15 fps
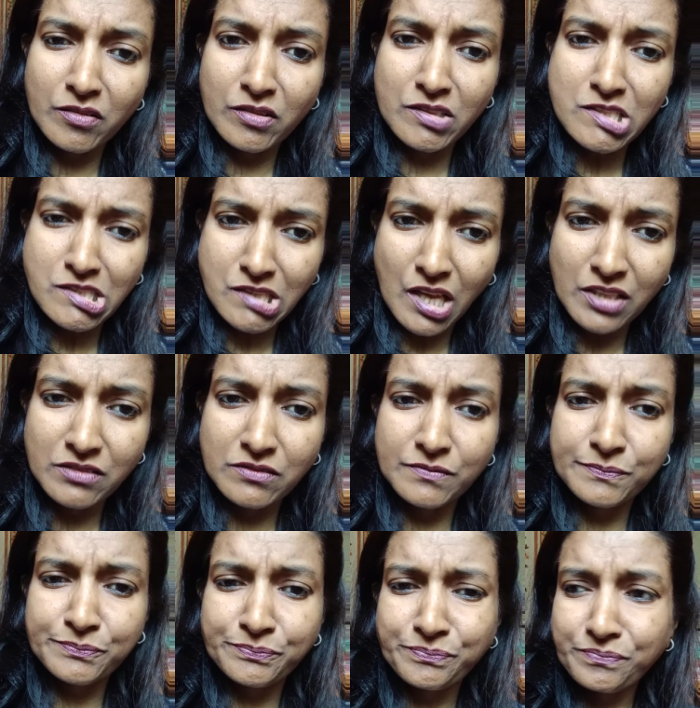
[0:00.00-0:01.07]
son,
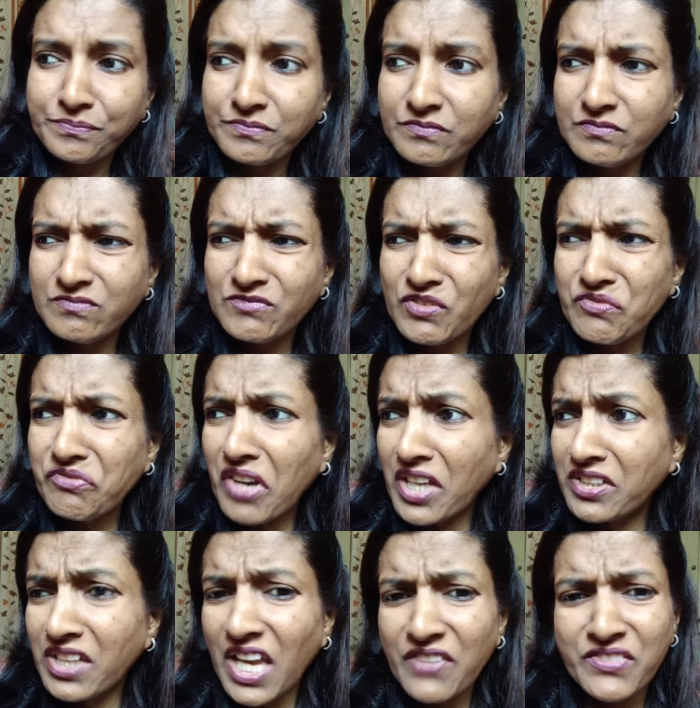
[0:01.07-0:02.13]

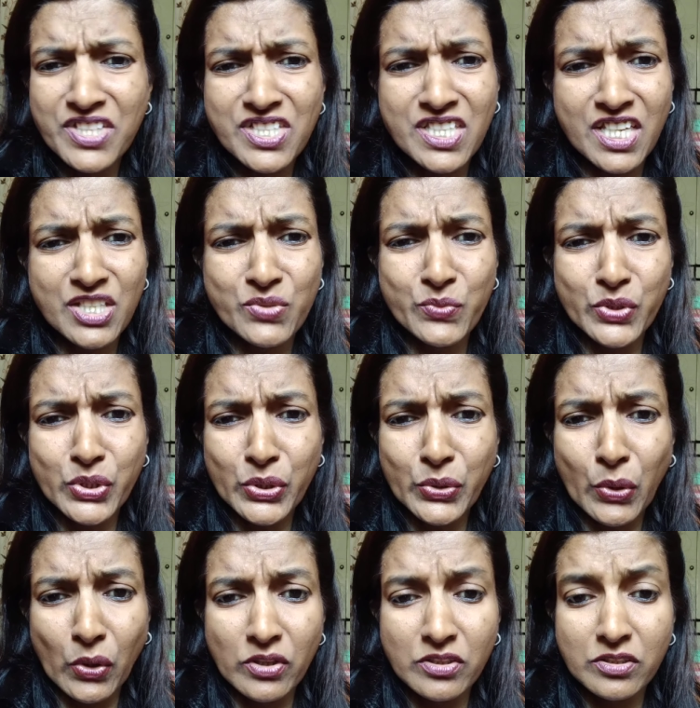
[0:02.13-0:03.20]
father having sex with the
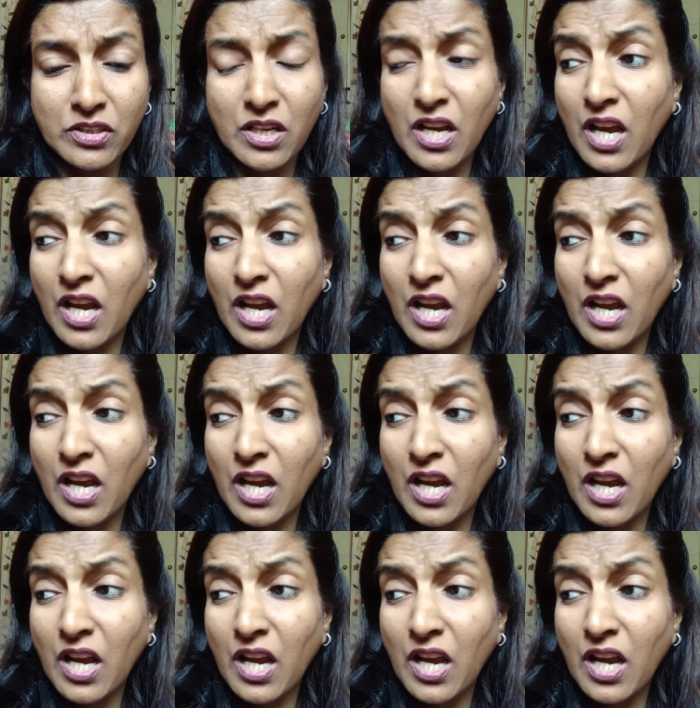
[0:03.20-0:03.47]
daughter.